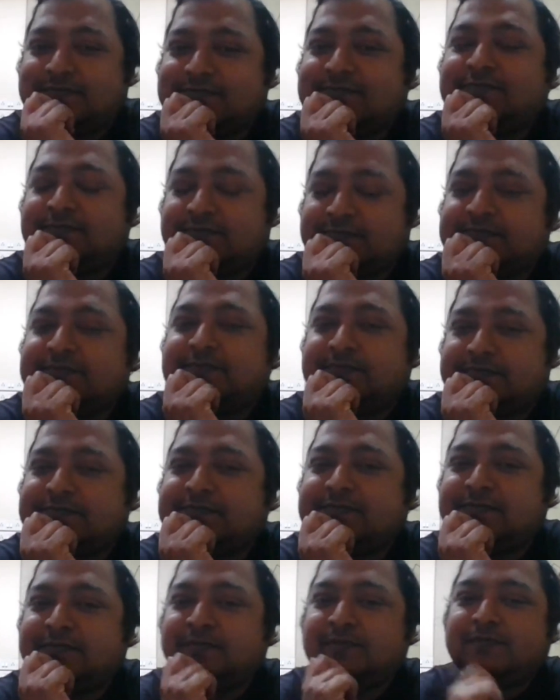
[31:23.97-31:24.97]
So it's
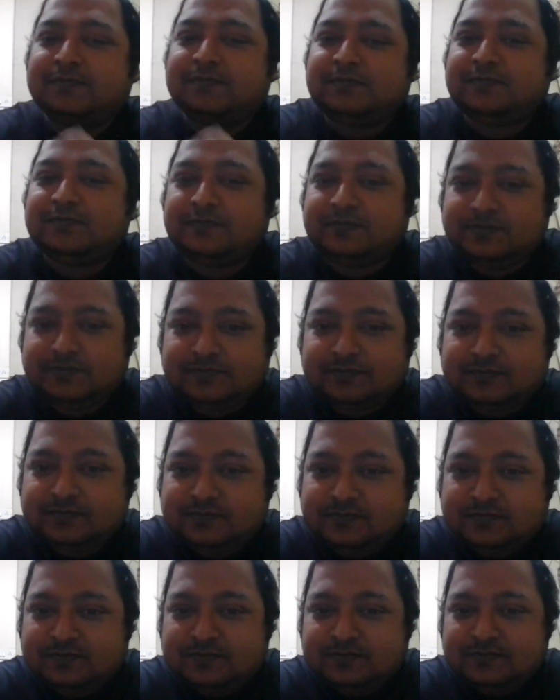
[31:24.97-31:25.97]
not a film
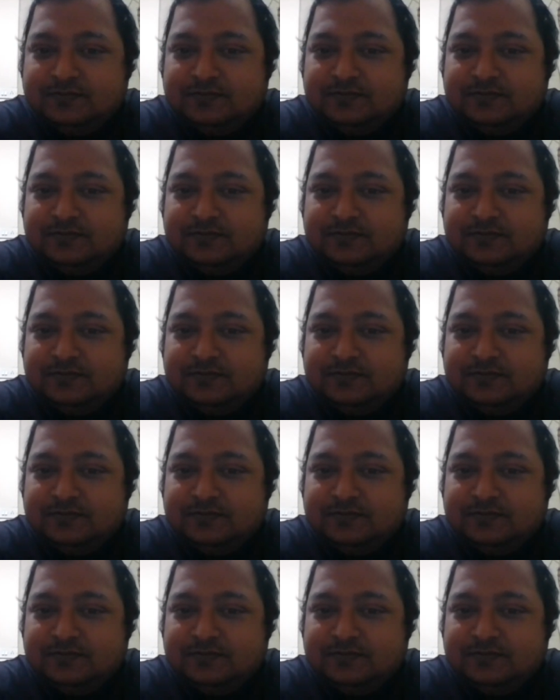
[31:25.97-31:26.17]
that you